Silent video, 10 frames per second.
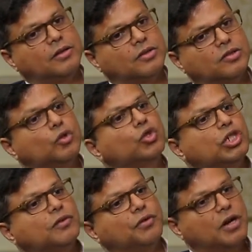
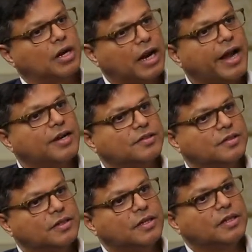solution for our clients
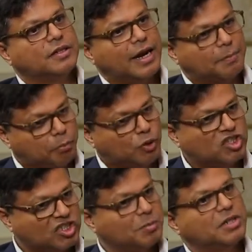that
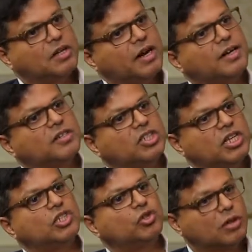puts them in the right
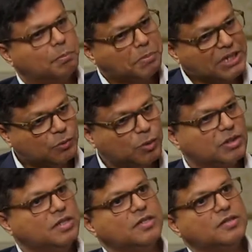stage to compete
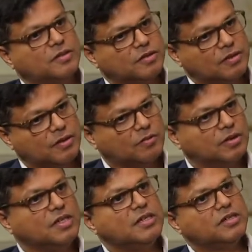with these
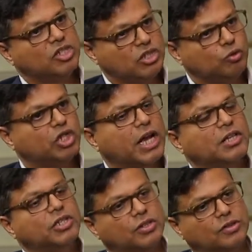new
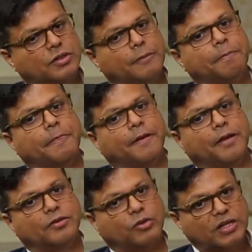challengers.
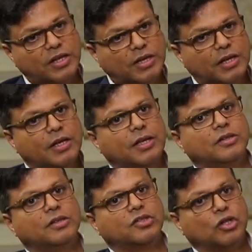So I think
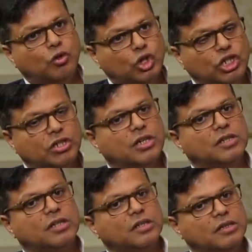the solution
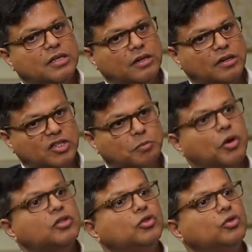and the
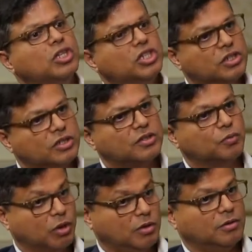response to digital is
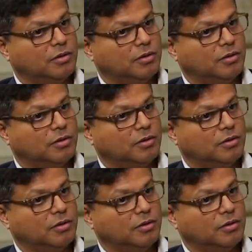what